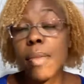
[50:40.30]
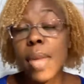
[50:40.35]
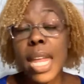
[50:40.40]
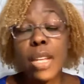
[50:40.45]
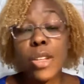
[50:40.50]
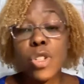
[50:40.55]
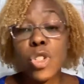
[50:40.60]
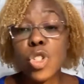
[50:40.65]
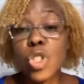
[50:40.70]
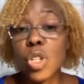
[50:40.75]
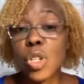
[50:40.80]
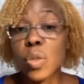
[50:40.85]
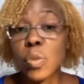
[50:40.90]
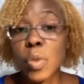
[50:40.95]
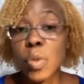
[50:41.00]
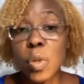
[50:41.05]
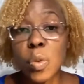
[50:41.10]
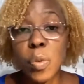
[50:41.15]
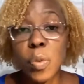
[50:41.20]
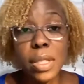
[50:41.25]
in
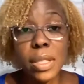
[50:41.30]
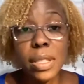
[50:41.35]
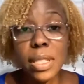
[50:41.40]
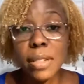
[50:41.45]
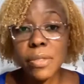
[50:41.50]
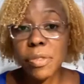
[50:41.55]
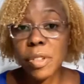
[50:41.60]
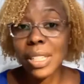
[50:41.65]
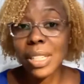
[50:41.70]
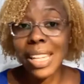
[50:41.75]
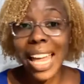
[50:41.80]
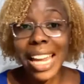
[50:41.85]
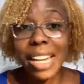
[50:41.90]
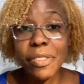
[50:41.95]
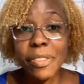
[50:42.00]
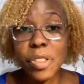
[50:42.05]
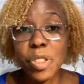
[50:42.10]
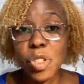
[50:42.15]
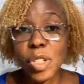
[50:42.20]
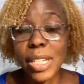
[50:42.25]
general with different
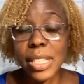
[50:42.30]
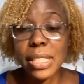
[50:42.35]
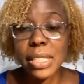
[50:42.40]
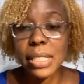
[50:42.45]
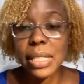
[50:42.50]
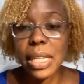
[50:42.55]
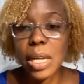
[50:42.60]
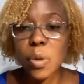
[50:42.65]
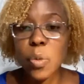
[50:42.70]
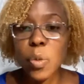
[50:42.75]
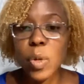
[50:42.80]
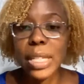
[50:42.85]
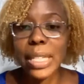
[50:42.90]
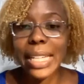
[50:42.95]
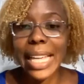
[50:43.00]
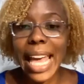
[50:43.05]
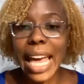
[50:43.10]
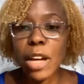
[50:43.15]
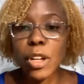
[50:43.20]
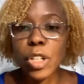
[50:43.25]
life stresses that we
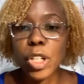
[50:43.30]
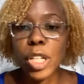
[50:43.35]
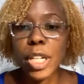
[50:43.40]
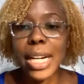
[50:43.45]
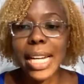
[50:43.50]
encounter.